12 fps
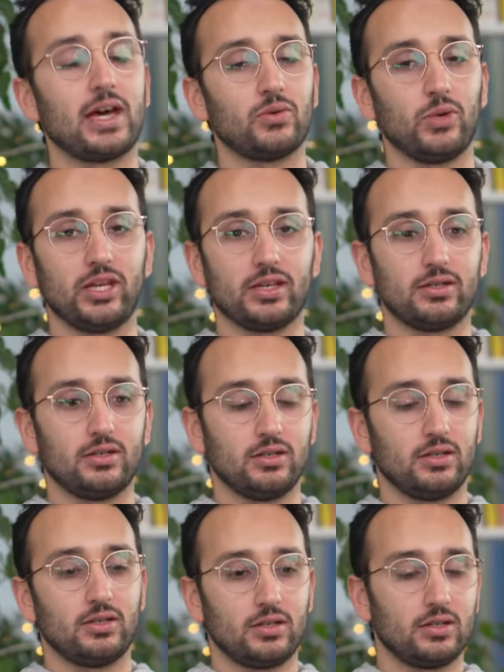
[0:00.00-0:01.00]
that we can
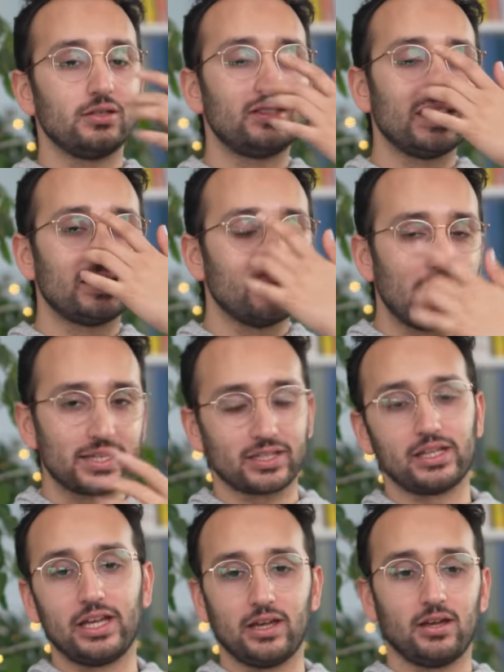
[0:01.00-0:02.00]

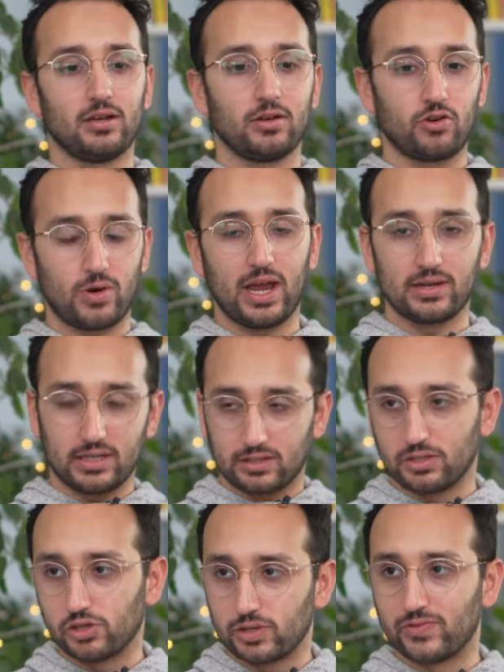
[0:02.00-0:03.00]
systematically create
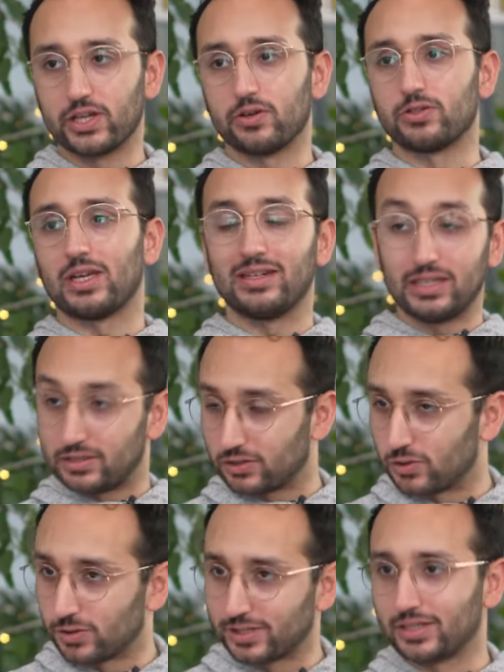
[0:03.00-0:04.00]
decent YouTube videos and
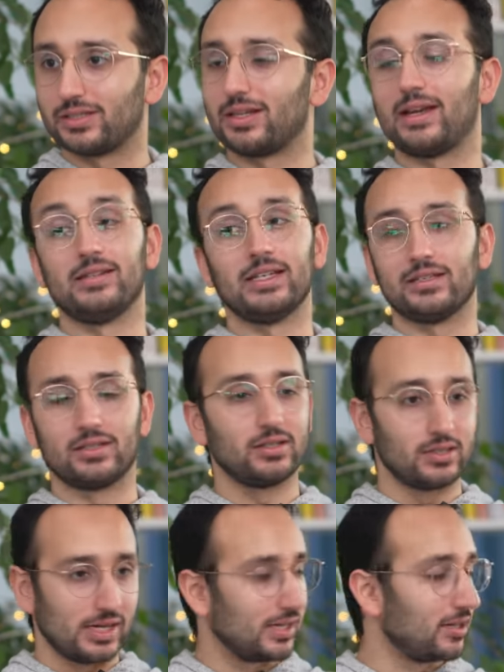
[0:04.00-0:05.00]
decent courses and
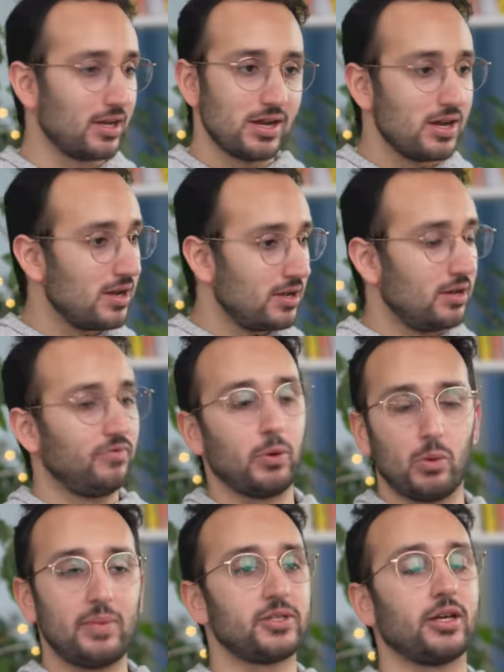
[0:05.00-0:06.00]
decent like the
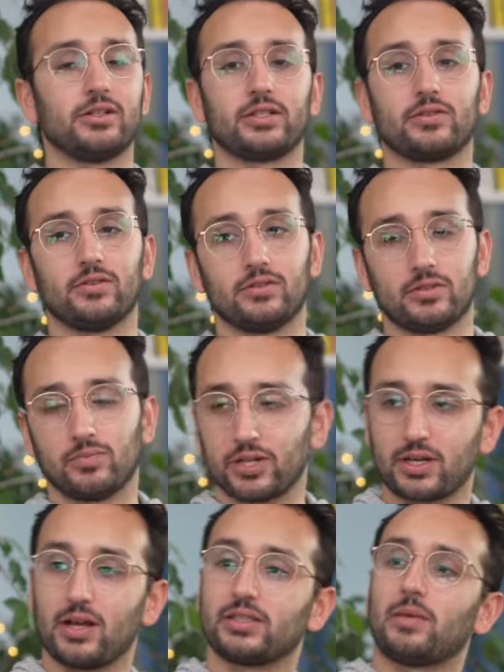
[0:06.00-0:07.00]
website articles and
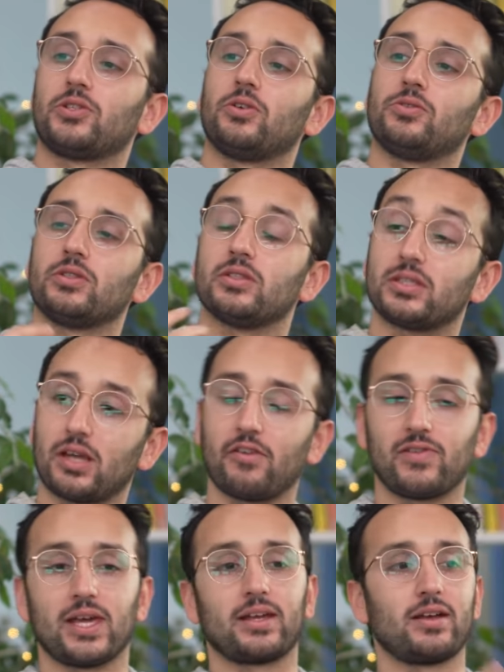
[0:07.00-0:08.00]
podcast episodes and
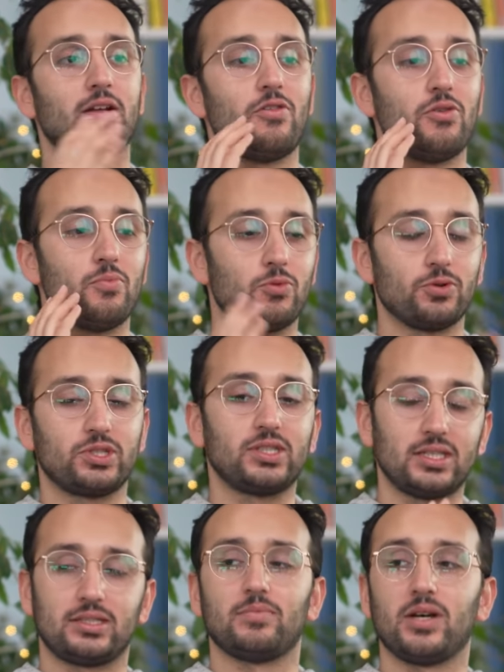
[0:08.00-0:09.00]
stuff. Like the more
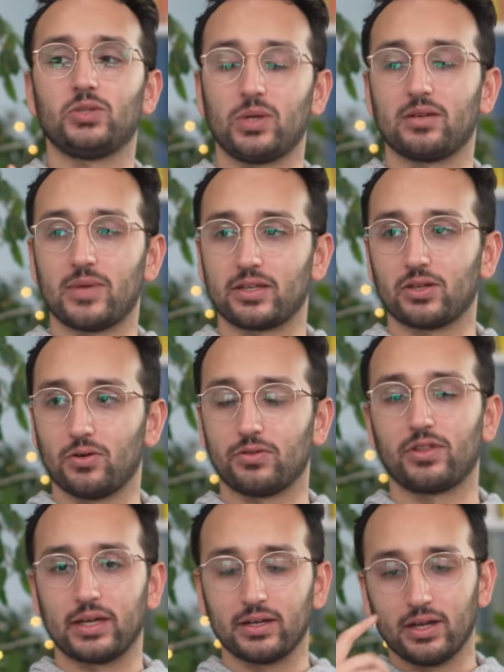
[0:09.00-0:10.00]
systemized we can make the whole
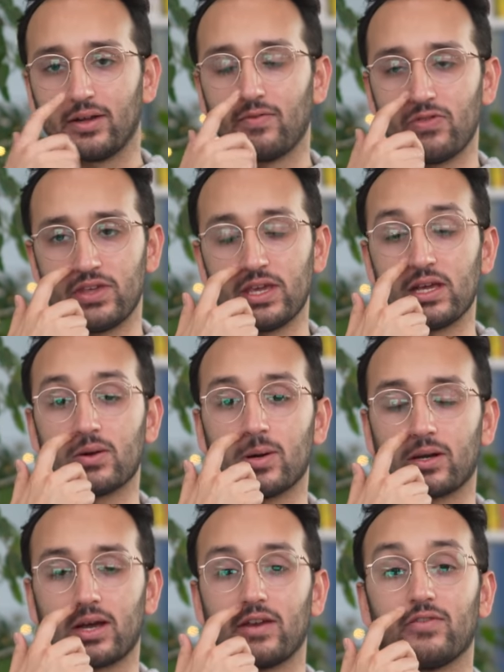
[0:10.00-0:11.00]
thing, the
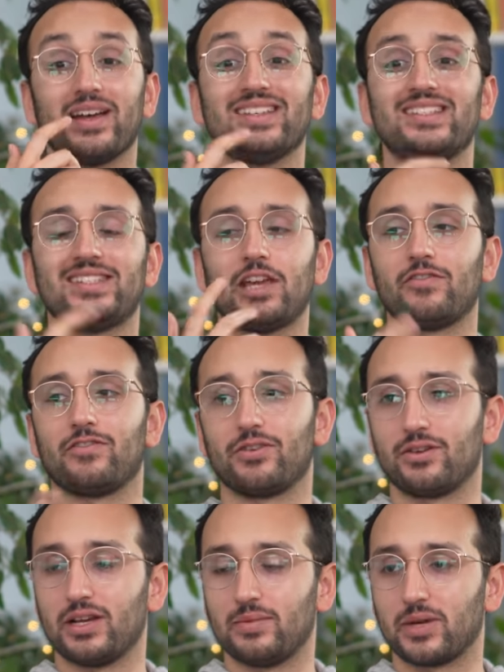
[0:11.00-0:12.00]
kind of
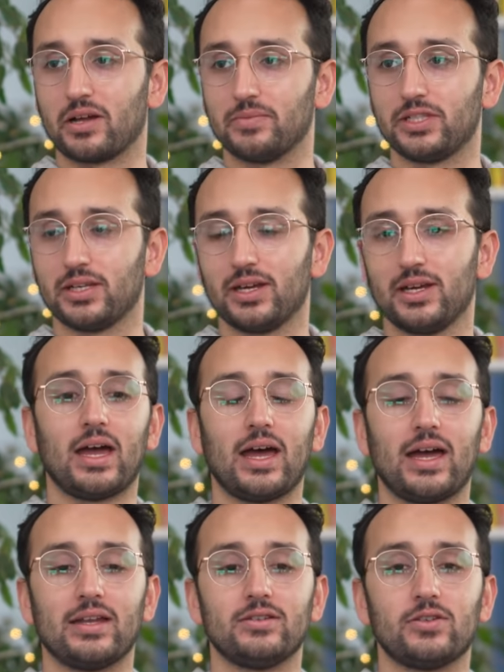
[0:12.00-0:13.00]
safer it becomes.
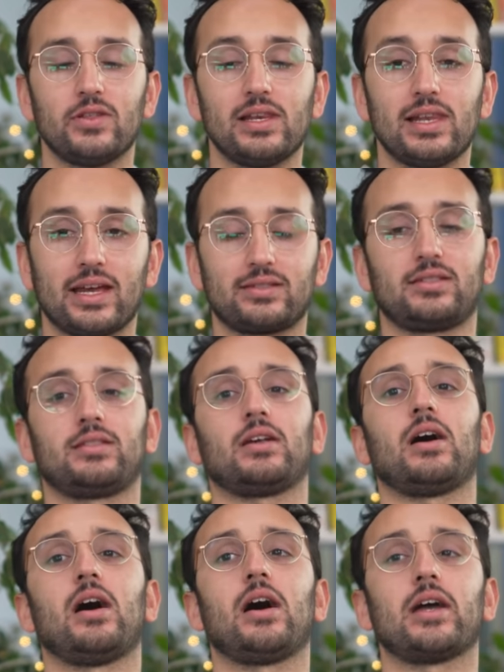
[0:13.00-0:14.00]
And the
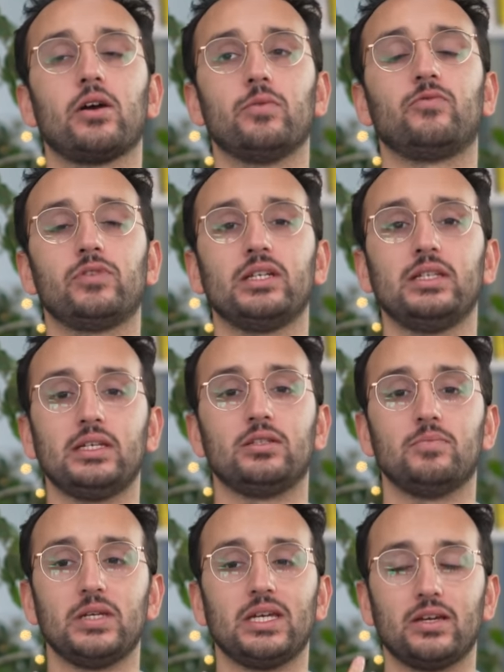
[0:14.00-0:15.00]
less I hopefully need
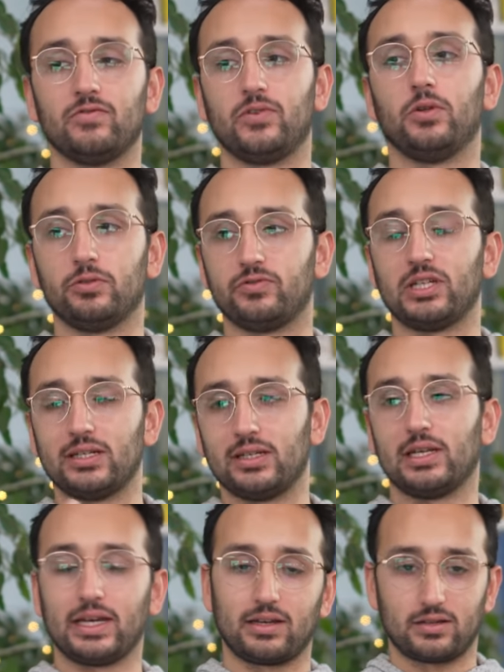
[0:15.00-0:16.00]
to be involved
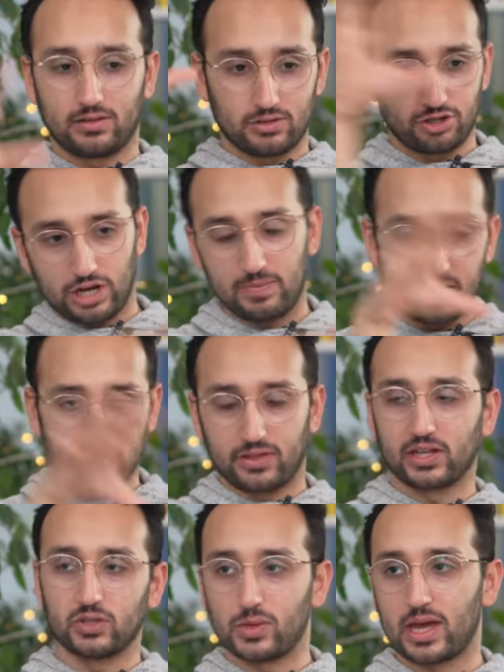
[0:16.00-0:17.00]
in like shaping
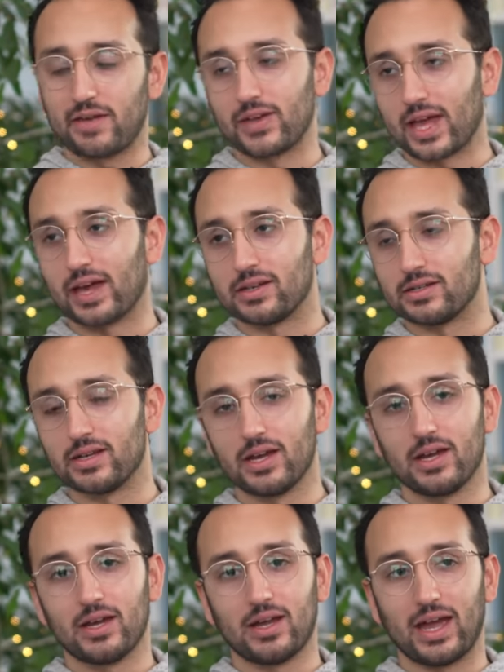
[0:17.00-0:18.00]
things with a heavy hand
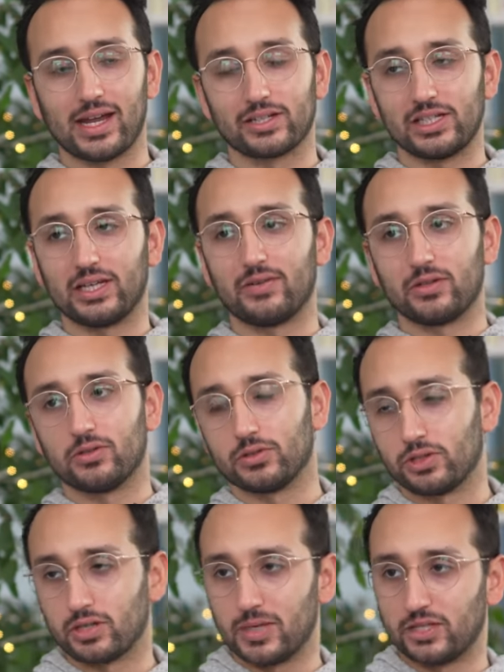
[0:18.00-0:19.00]
and actually giving
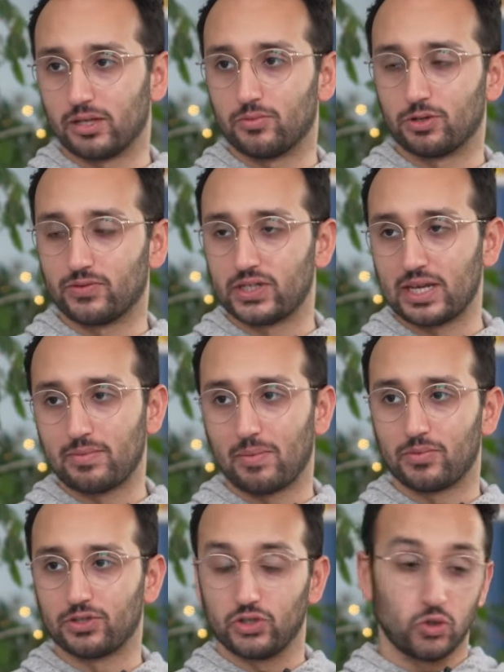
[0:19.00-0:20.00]
autonomy to more of the team
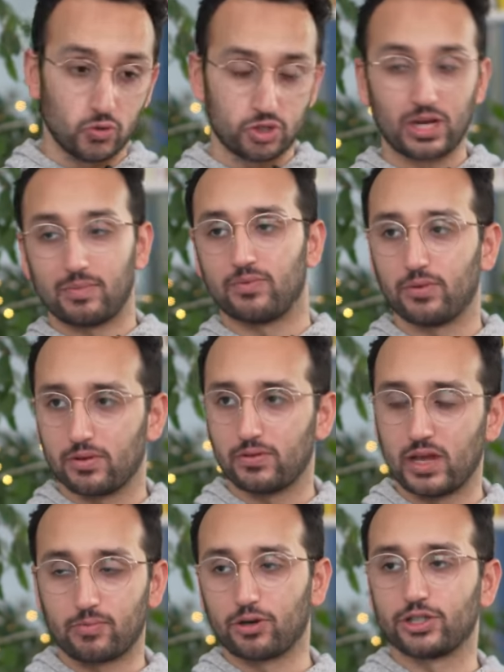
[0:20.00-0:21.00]
members to shape
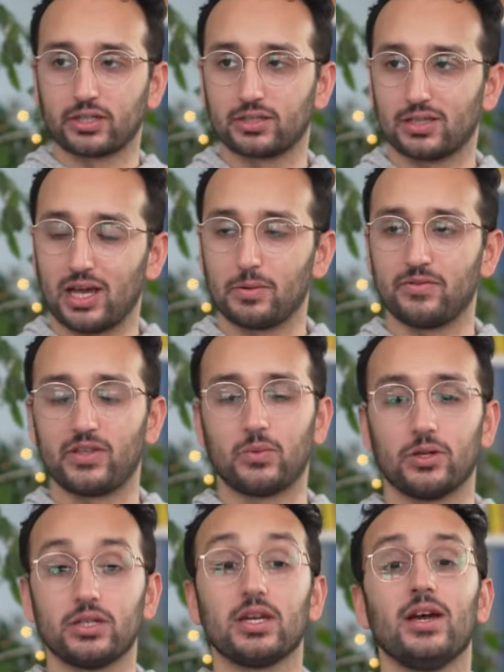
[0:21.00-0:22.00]
their projects however they
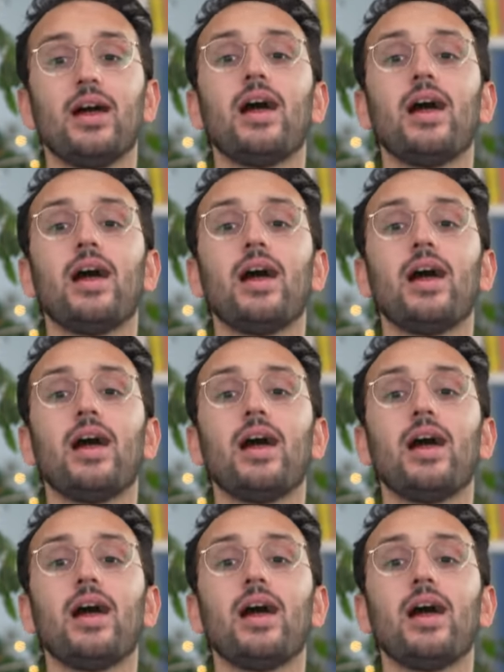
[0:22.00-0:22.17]
want,